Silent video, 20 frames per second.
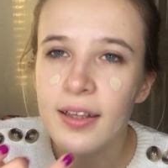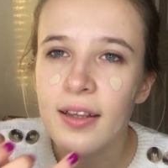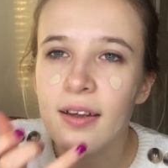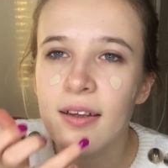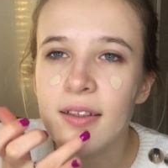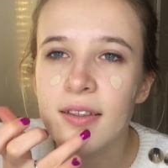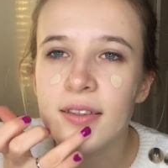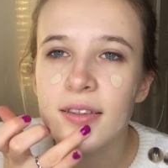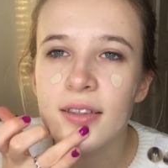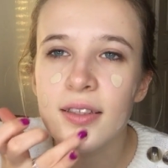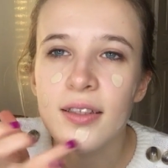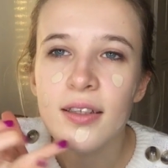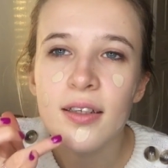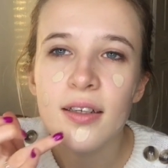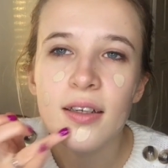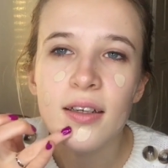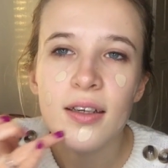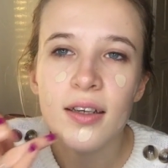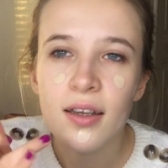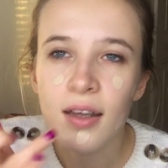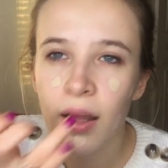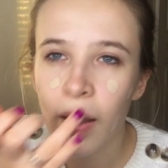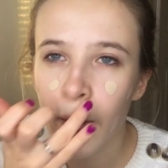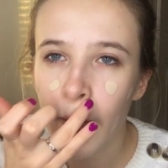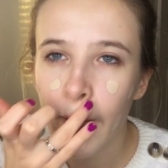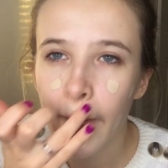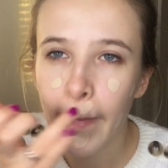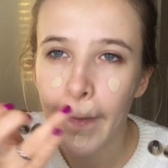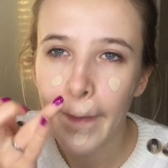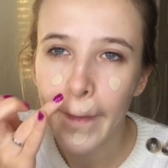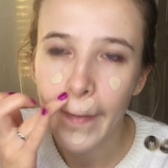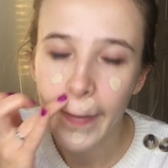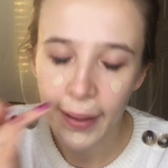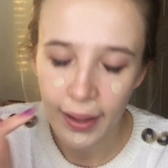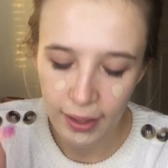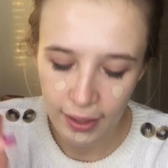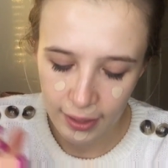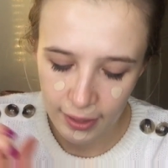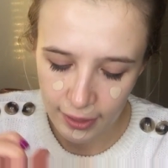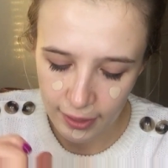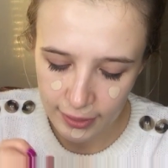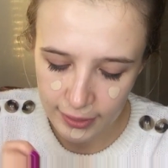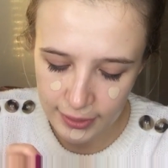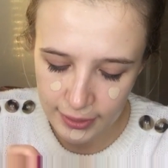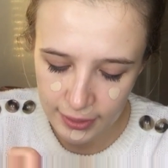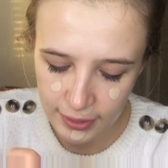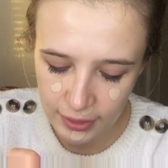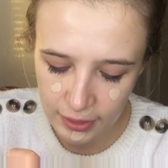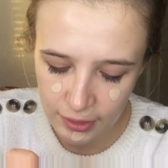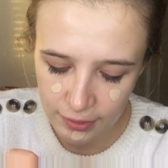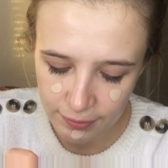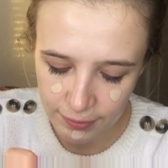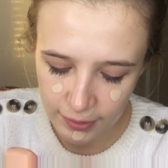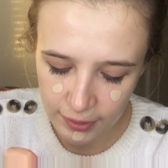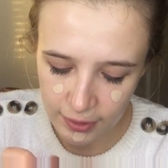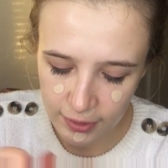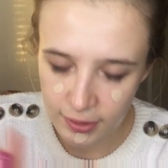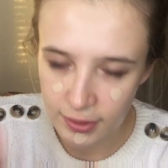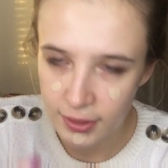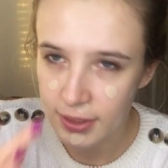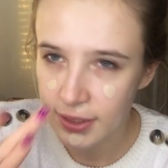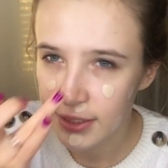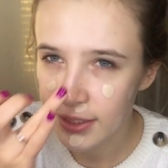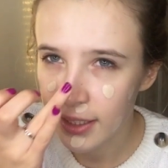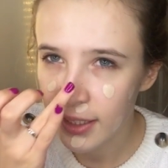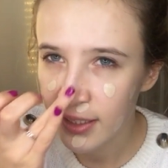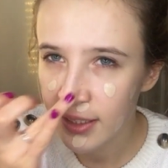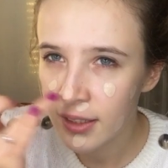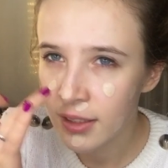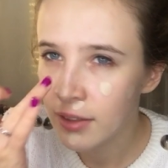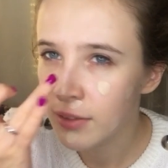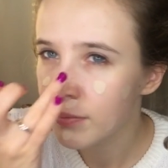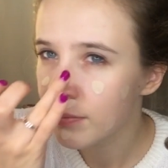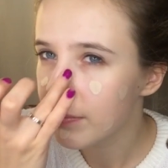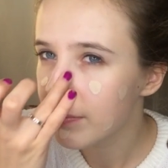has a significant scent.